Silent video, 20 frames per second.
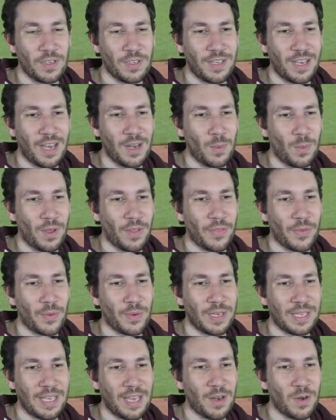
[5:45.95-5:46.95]
you kind of want to throw
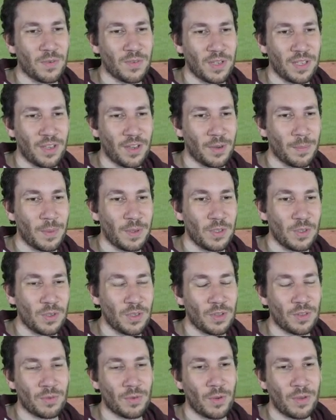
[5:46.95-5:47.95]
it again over here, but you
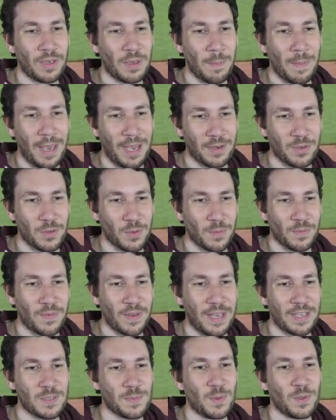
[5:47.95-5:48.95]
could throw like a backdoor
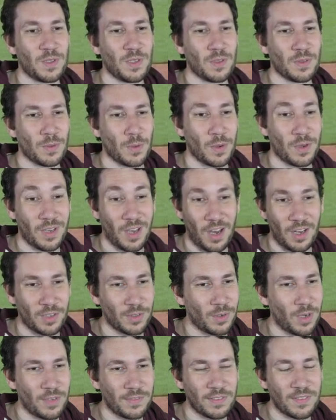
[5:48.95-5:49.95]
fastball. You can throw a
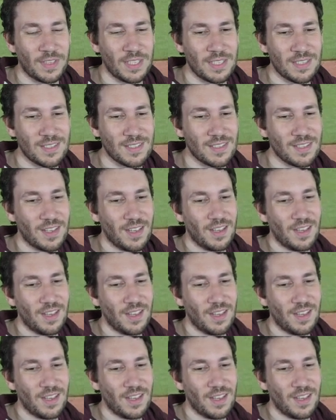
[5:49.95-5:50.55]
cutter off of this.